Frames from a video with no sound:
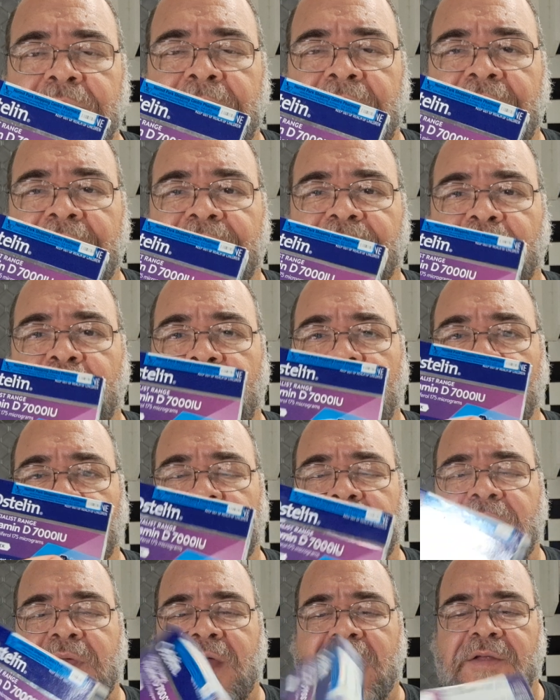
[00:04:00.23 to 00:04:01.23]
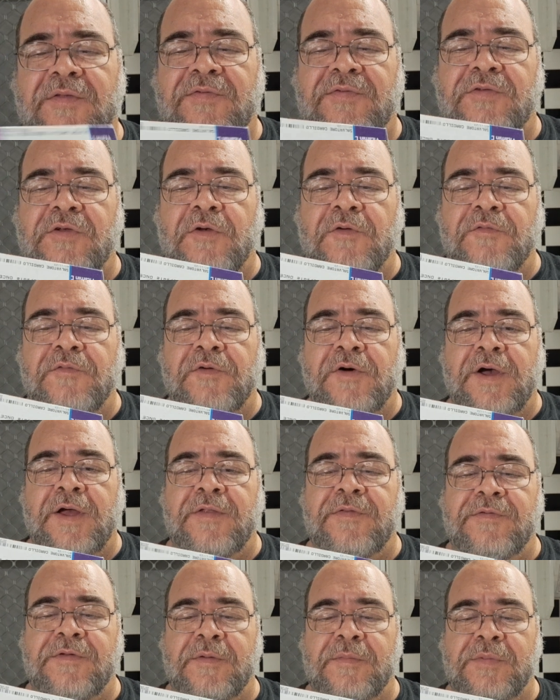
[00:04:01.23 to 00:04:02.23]
makes one without
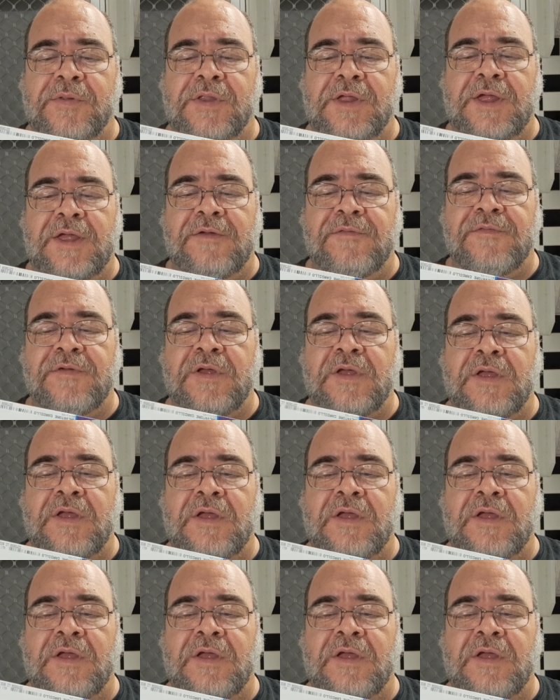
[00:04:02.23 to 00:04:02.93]
sulfites, I believe.